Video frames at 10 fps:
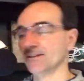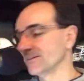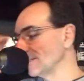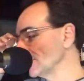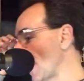
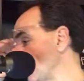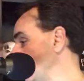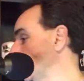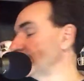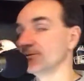Thanks a lot,
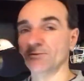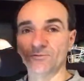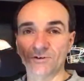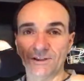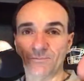Ethan.
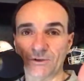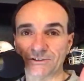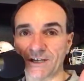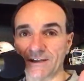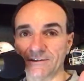Really
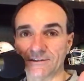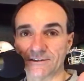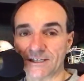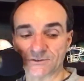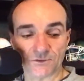appreciate it.
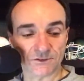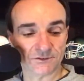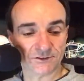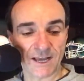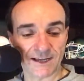Thanks for
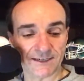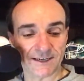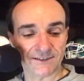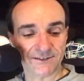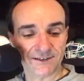checking
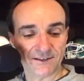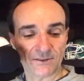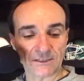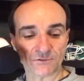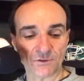in.
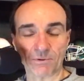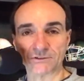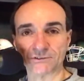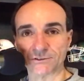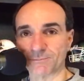Thanks for the
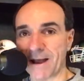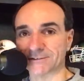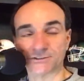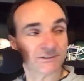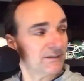personal
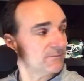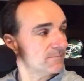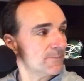sponsorship.